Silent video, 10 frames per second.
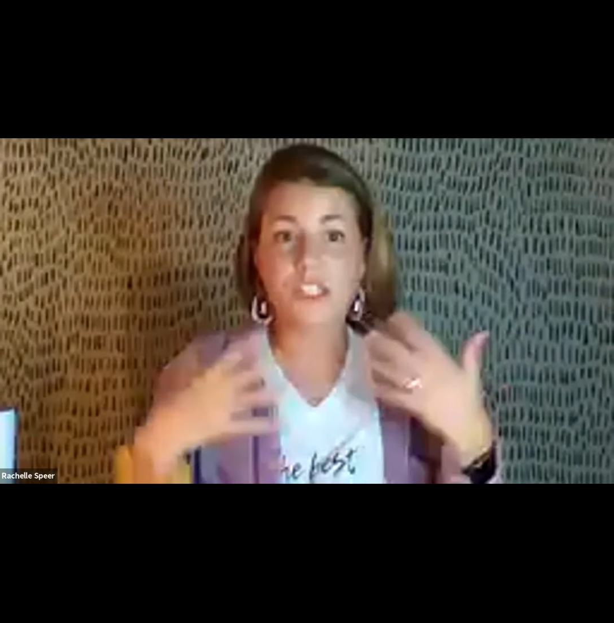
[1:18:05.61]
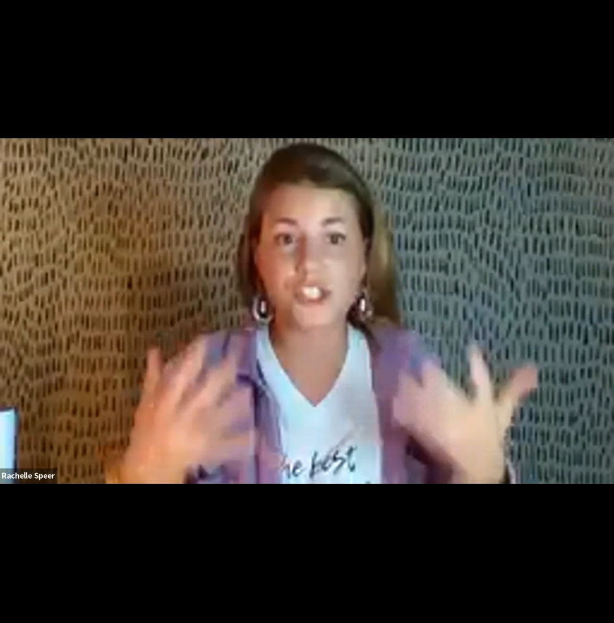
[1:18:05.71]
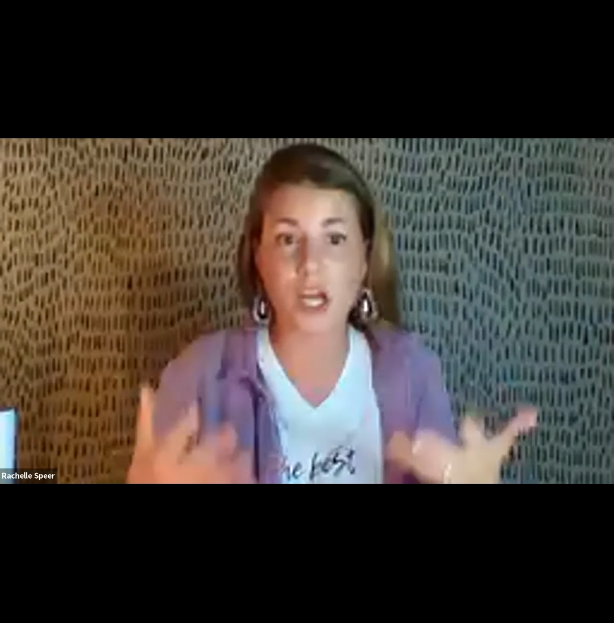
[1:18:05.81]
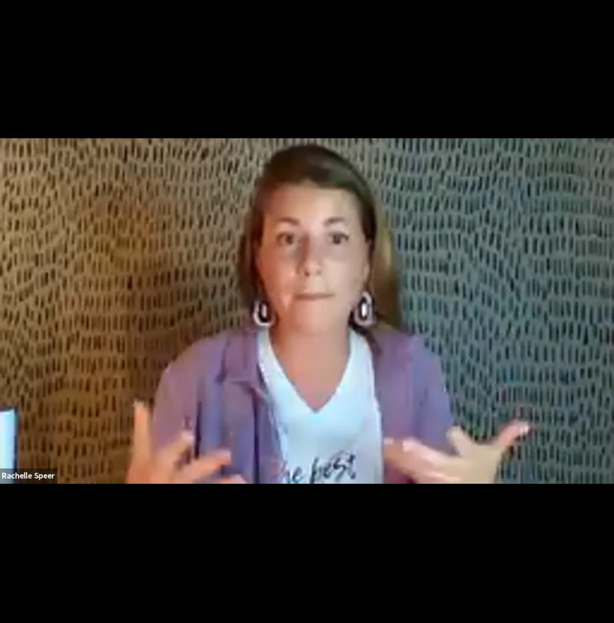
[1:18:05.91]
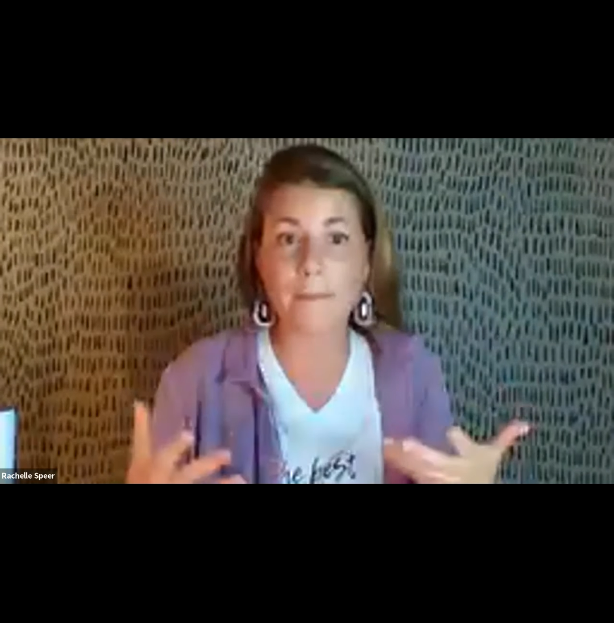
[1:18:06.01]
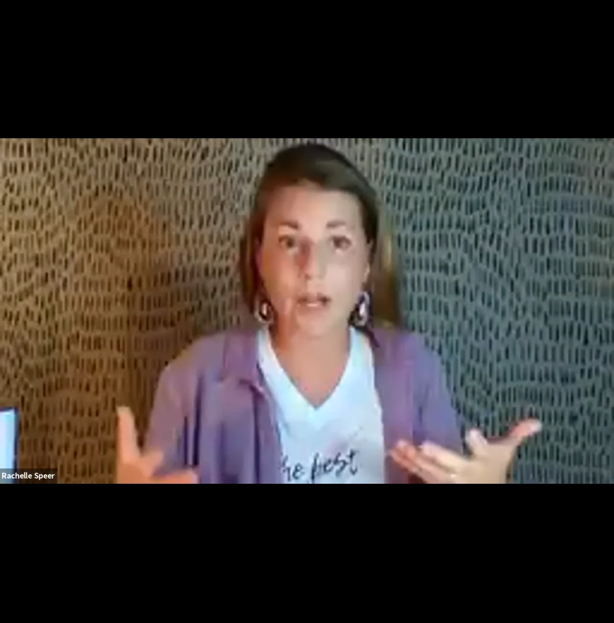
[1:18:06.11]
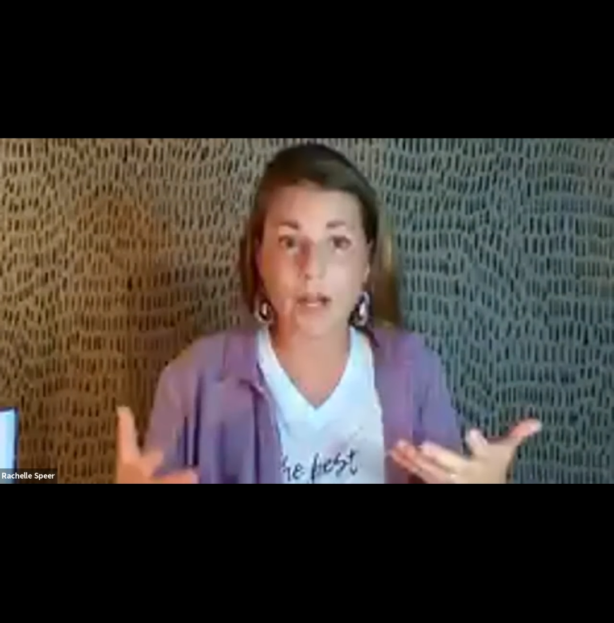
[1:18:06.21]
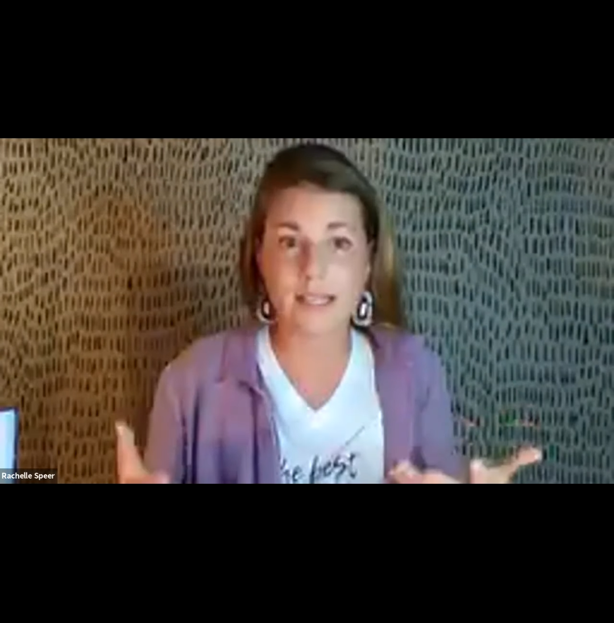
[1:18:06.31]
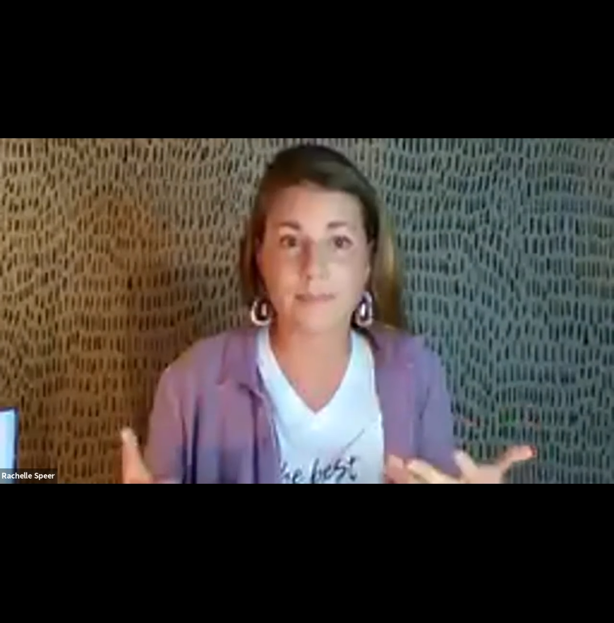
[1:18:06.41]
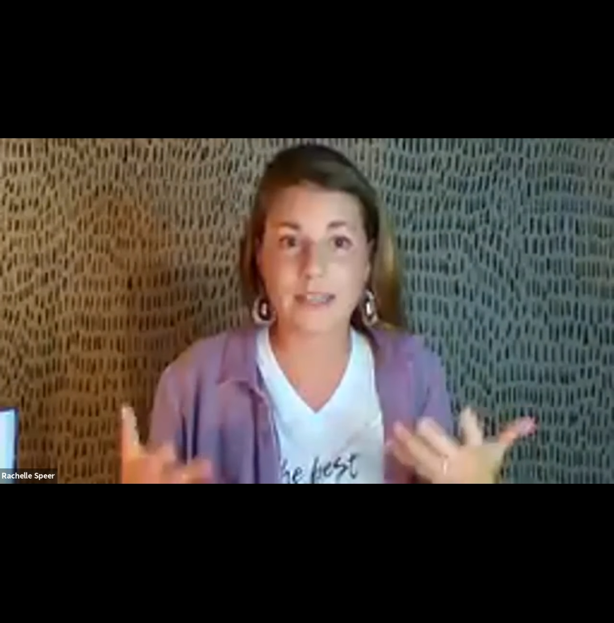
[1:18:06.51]
to jump
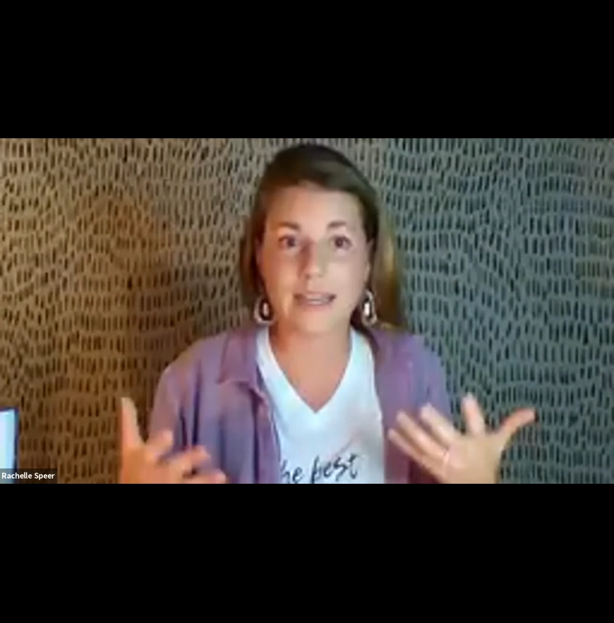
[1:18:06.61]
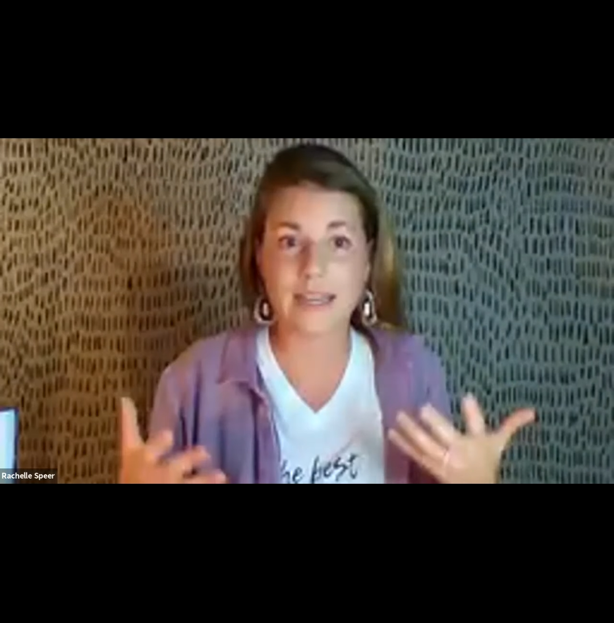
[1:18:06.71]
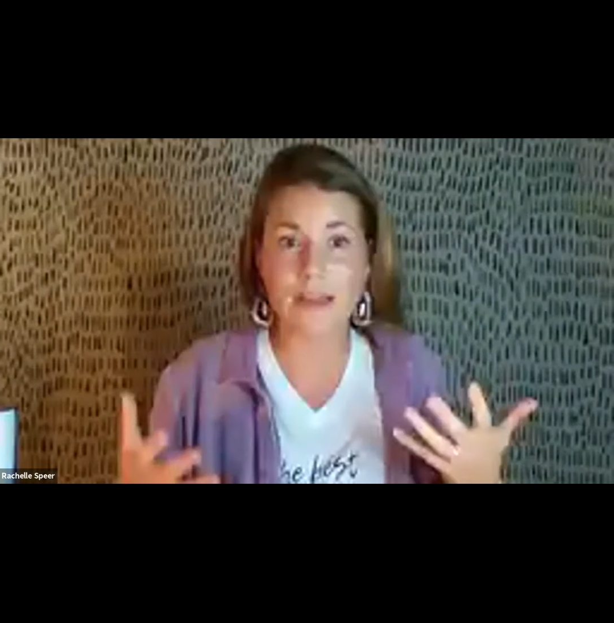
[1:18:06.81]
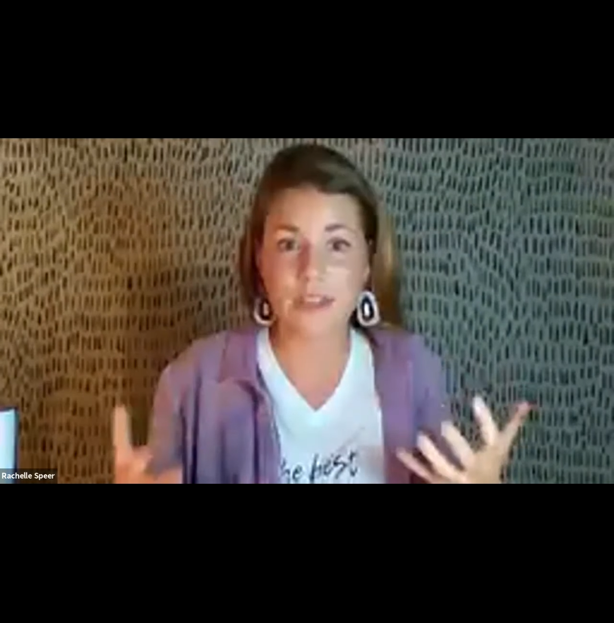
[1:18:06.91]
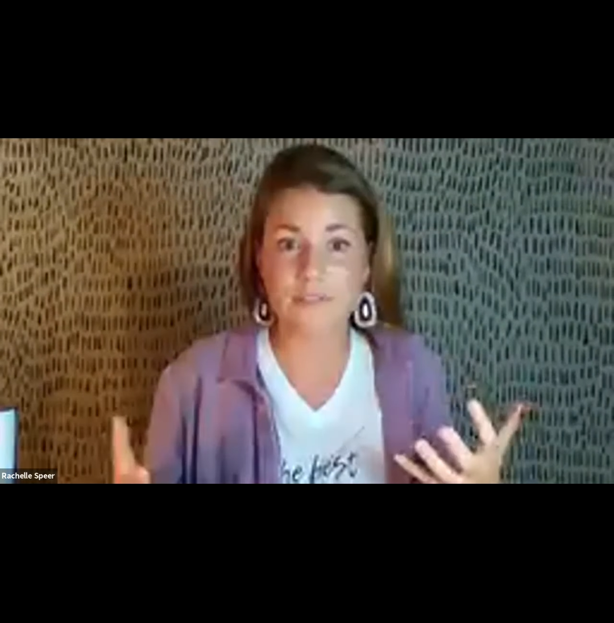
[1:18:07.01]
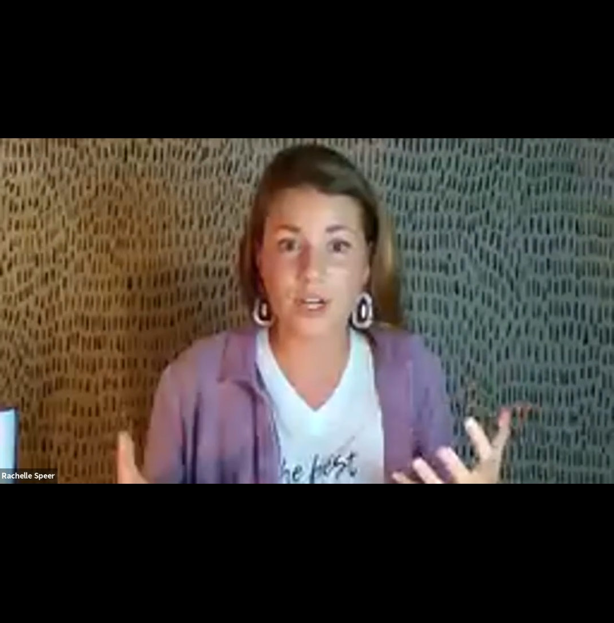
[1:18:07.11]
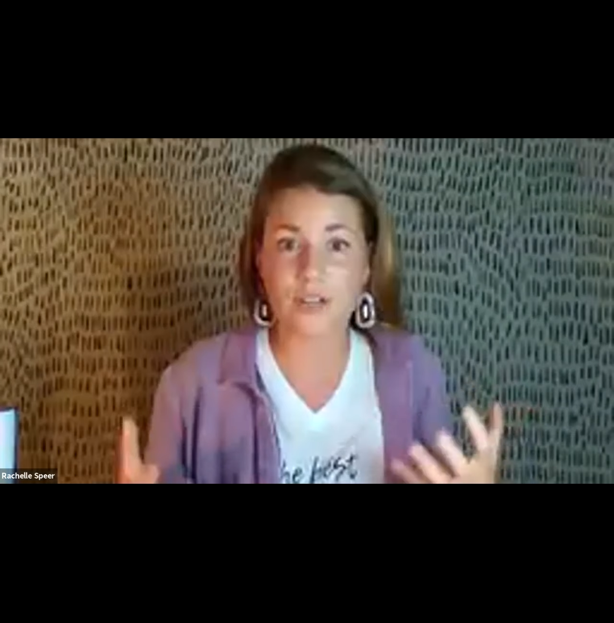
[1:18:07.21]
on something after they've